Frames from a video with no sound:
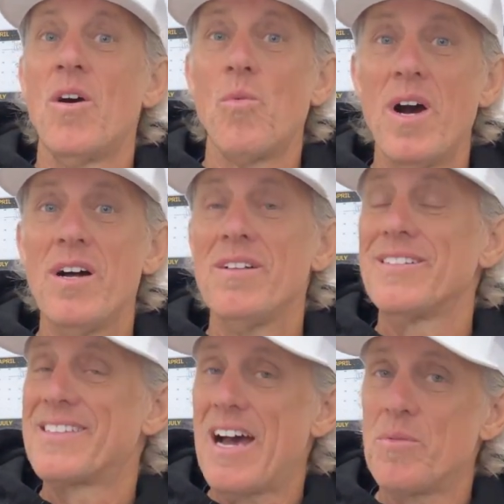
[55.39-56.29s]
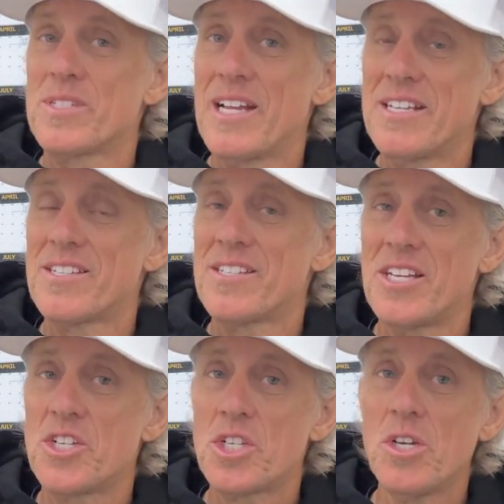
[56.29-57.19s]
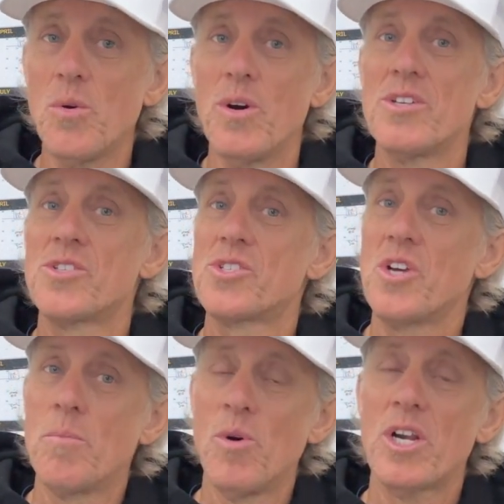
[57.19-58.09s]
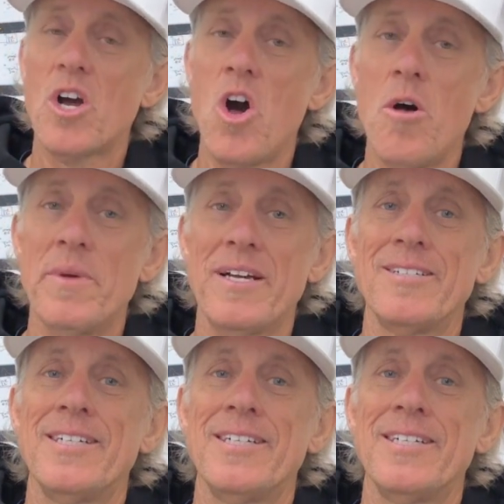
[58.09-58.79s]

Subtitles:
Well, that was nice to see too. Somewhat calming.